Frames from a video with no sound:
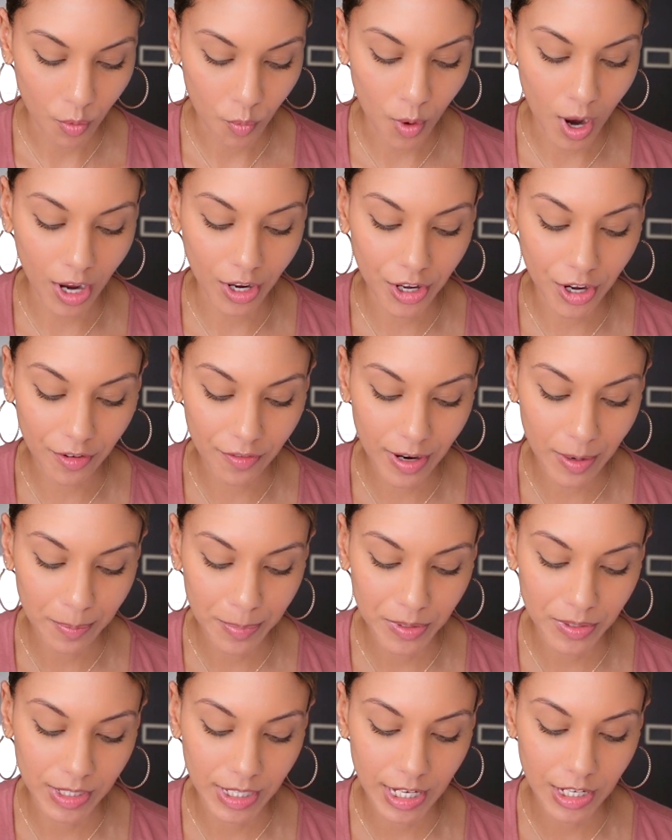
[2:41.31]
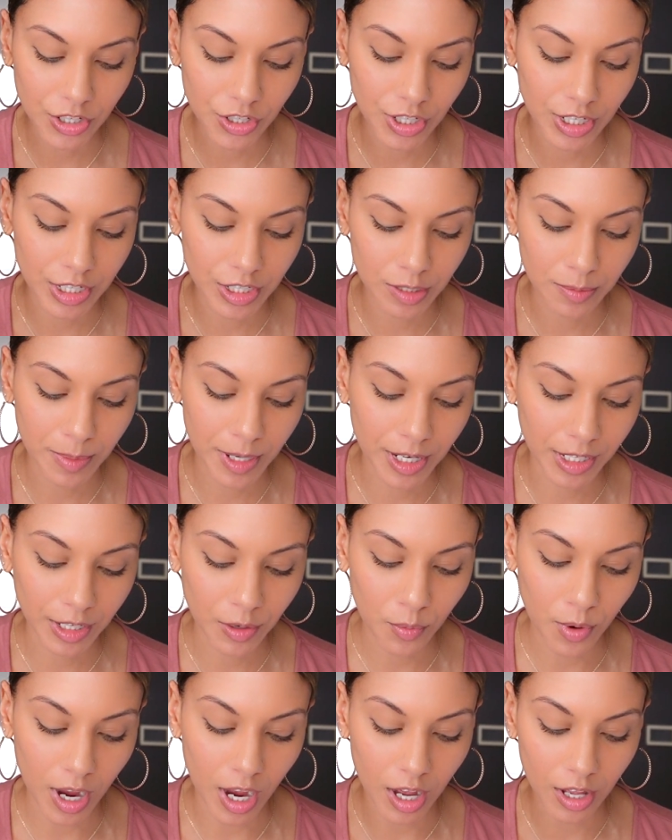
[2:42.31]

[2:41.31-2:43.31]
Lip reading: while your reputation is merely what